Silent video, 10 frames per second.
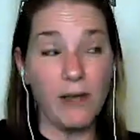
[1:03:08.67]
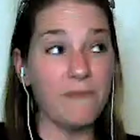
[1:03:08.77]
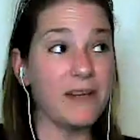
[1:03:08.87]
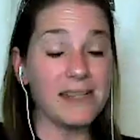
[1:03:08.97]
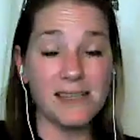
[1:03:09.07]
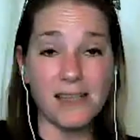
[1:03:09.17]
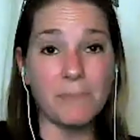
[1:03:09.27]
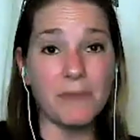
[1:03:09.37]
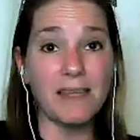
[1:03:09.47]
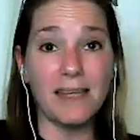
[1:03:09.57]
If it is
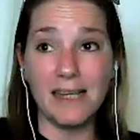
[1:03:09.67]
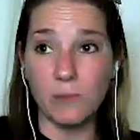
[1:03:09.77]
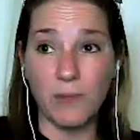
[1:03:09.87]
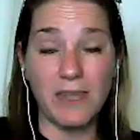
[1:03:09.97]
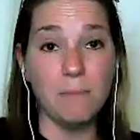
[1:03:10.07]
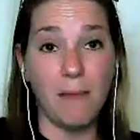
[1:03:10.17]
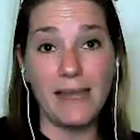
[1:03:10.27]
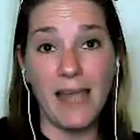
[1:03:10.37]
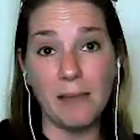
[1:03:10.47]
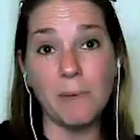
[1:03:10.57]
something that is within my
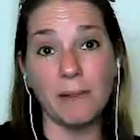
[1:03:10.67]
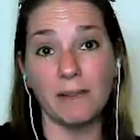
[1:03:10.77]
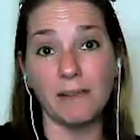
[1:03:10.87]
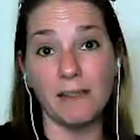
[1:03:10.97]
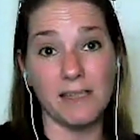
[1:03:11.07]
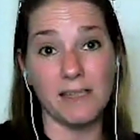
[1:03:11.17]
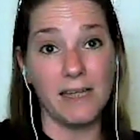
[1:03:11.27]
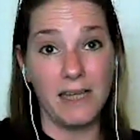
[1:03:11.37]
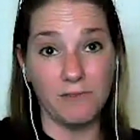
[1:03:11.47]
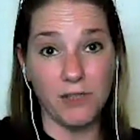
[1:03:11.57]
capabilities to
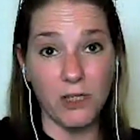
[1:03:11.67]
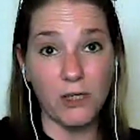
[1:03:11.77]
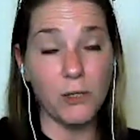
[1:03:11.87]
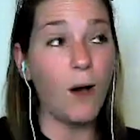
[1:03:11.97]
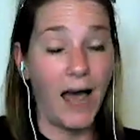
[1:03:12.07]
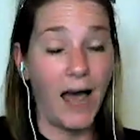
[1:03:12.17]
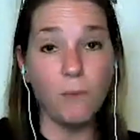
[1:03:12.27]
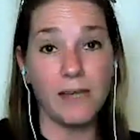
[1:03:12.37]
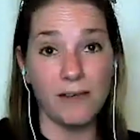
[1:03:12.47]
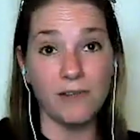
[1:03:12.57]
give to you, I will
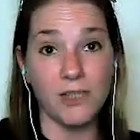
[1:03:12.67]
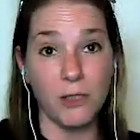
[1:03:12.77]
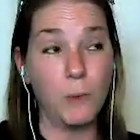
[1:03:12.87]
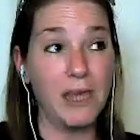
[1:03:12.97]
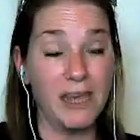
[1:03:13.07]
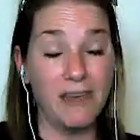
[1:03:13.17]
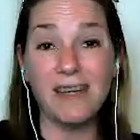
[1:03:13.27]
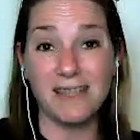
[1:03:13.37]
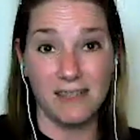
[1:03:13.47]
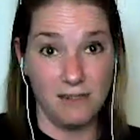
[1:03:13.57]
give it to you. If it
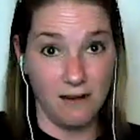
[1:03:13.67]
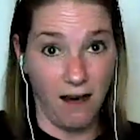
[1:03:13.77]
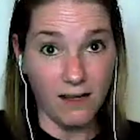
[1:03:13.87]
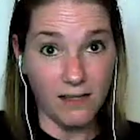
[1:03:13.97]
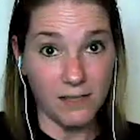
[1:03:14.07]
is not,